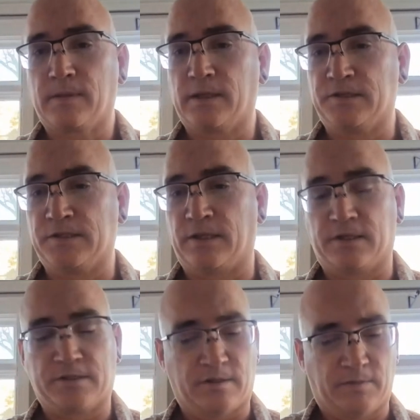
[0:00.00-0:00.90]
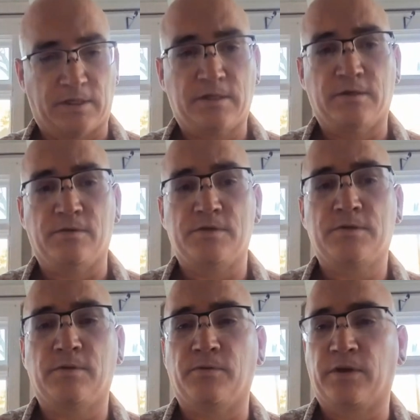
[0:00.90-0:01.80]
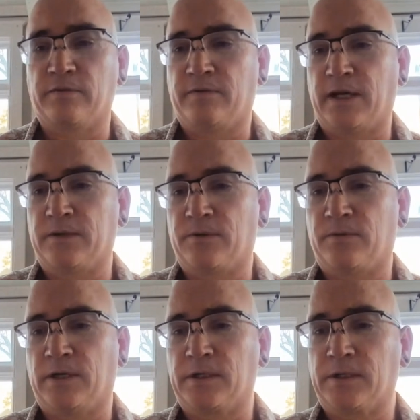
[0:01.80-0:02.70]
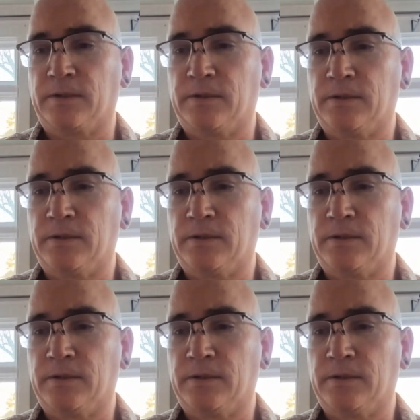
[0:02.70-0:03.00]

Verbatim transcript: I think it's going to be huge what we can find with water.